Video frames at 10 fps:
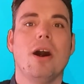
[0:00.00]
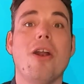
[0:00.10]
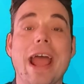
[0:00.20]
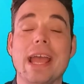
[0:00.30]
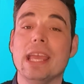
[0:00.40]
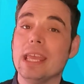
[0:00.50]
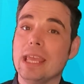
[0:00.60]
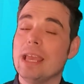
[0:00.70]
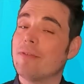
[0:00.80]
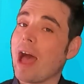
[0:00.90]
All right.
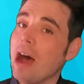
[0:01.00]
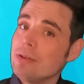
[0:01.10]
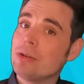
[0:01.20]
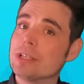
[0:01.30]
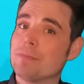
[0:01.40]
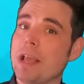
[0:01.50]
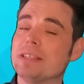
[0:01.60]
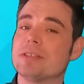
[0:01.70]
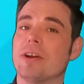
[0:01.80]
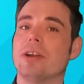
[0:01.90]
If outdoor
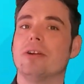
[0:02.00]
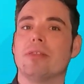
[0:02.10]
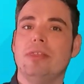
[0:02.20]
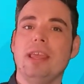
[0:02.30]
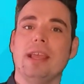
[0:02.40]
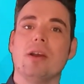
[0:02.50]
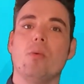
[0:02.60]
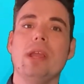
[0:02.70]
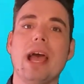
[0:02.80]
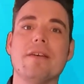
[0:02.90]
spaces are your thing,
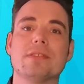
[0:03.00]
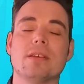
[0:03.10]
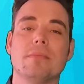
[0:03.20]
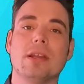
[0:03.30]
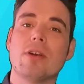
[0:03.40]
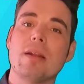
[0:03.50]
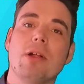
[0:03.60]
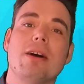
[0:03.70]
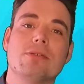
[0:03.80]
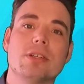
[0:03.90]
we have some incredible
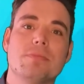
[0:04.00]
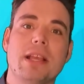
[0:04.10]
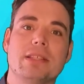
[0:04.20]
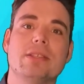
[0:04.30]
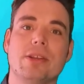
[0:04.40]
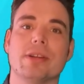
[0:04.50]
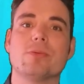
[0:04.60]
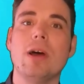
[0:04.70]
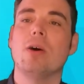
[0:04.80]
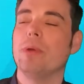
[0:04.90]
outdoor spaces here as
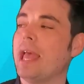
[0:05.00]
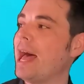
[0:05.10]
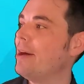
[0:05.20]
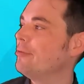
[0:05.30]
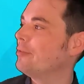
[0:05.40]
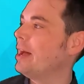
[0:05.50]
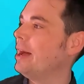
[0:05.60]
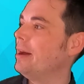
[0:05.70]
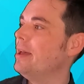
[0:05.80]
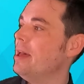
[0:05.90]
well. We have
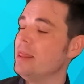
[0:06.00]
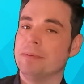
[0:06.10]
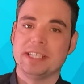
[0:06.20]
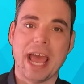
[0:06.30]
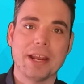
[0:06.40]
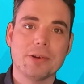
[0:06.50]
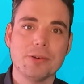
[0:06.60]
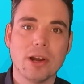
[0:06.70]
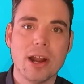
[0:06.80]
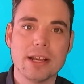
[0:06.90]
the Botanical
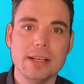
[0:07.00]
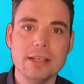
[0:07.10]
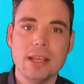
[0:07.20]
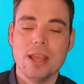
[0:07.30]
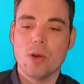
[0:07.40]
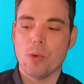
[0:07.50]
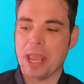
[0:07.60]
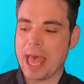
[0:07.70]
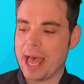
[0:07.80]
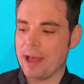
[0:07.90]
Garden, we
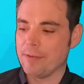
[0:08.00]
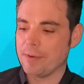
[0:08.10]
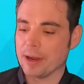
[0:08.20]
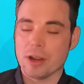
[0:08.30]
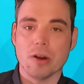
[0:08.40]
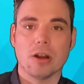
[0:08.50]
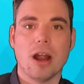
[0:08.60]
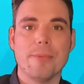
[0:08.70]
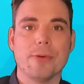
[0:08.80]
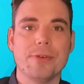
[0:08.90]
have Coker
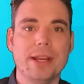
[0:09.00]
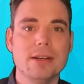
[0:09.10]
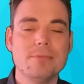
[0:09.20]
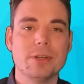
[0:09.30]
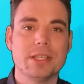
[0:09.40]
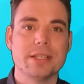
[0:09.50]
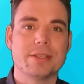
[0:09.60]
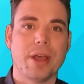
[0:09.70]
Arboretum, which is